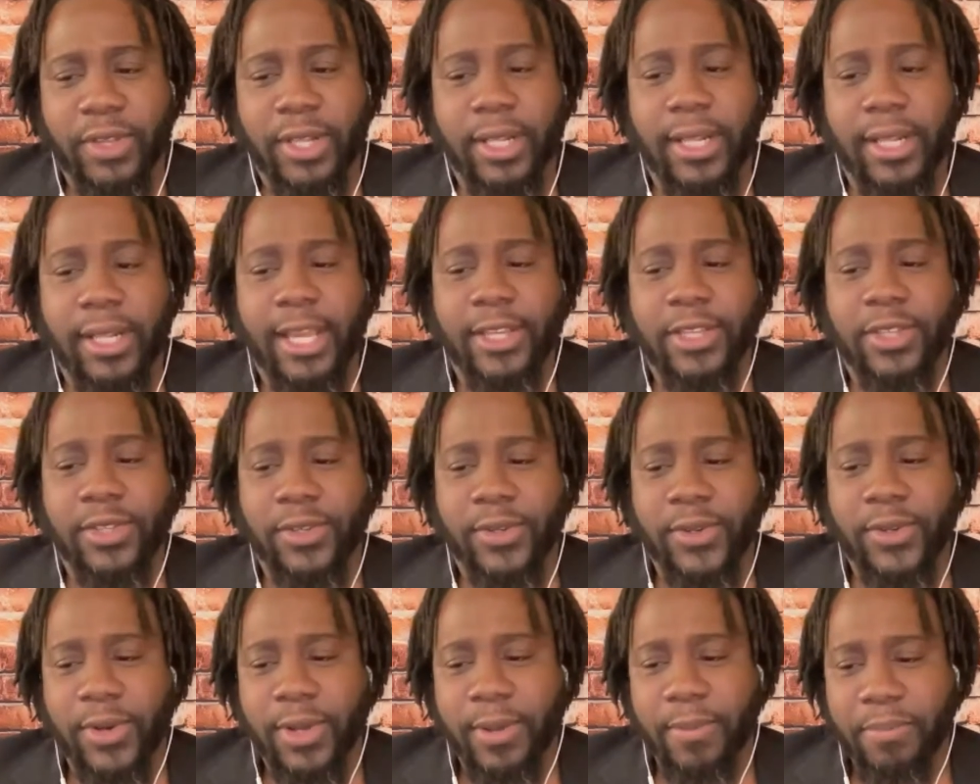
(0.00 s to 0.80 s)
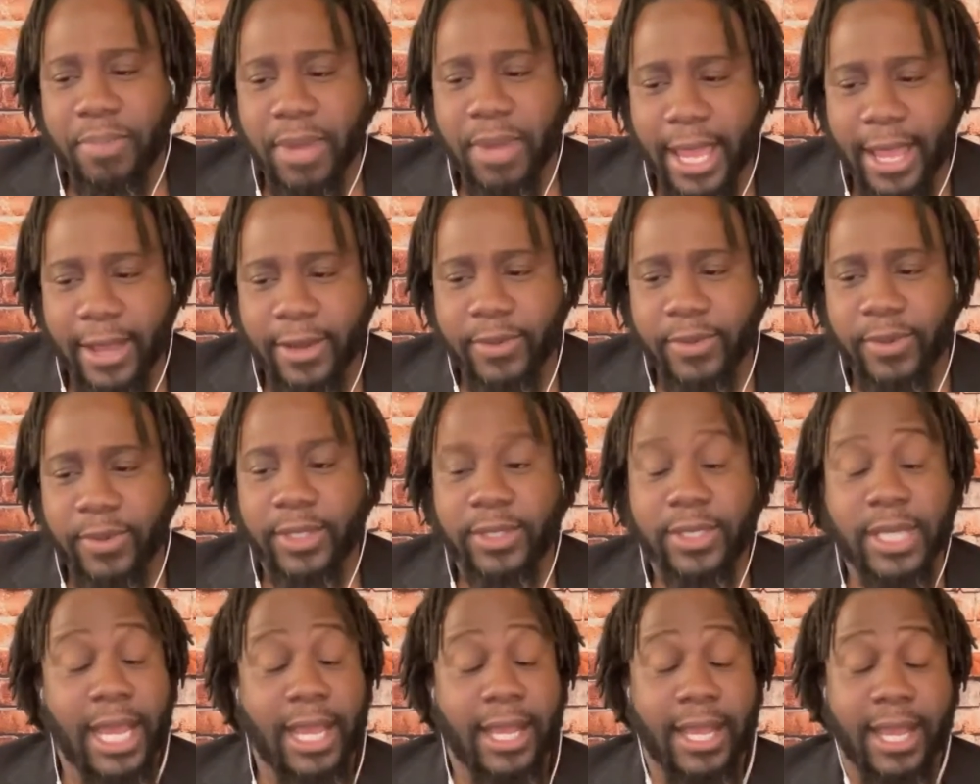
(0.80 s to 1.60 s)
like you're going
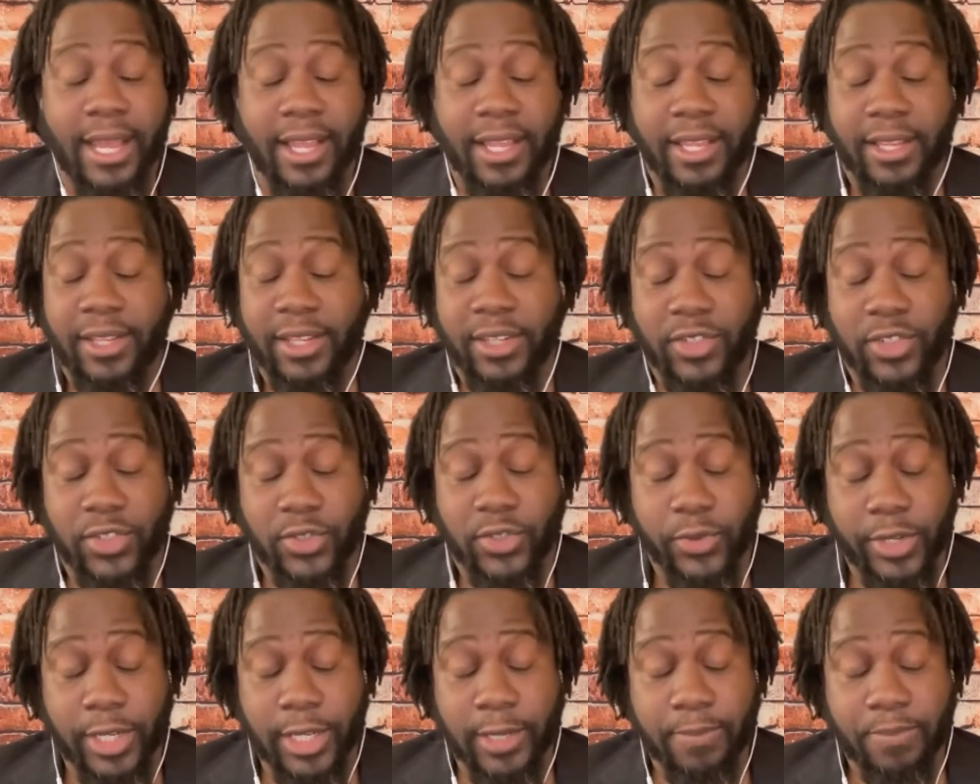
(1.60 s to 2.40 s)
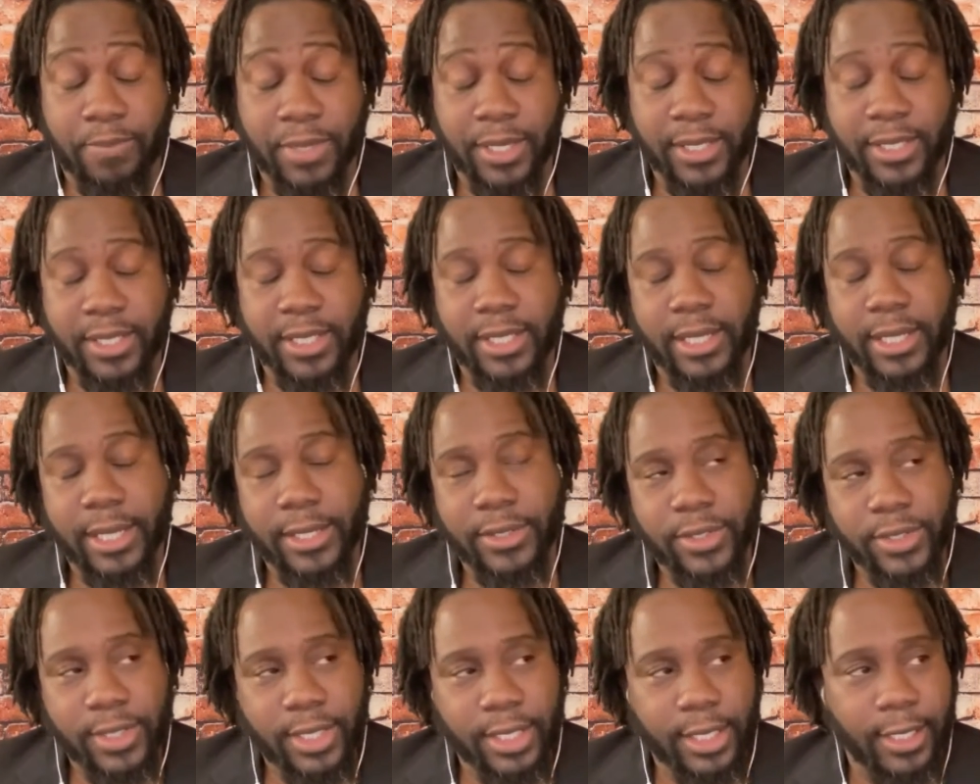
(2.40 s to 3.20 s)
backwards. I got extreme
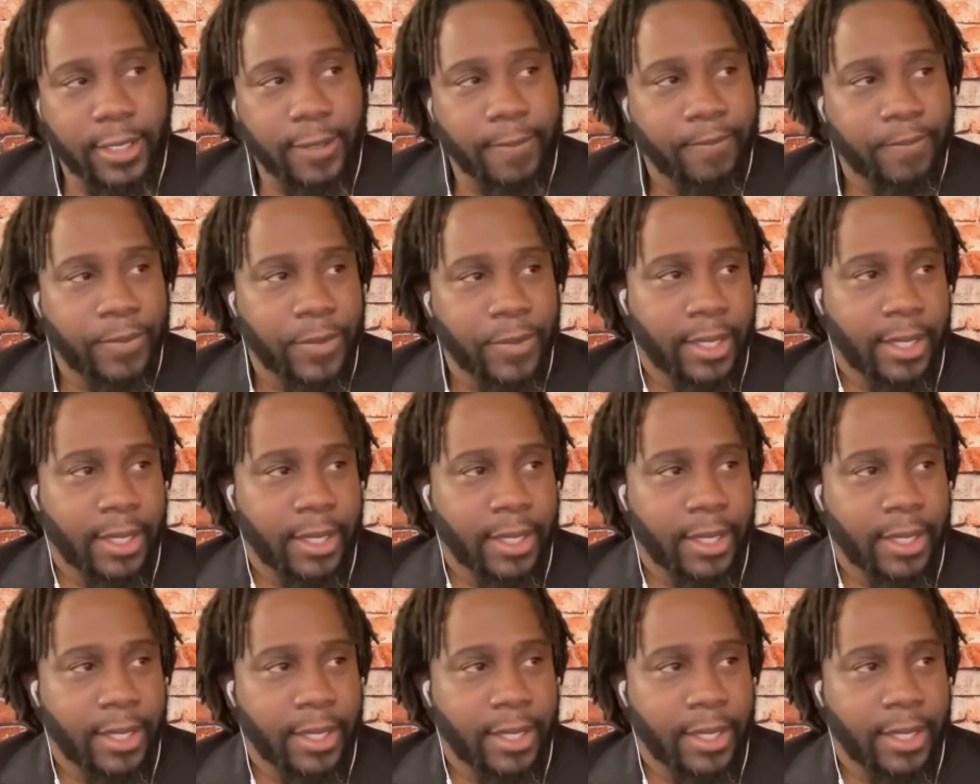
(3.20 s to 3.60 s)
PTSD.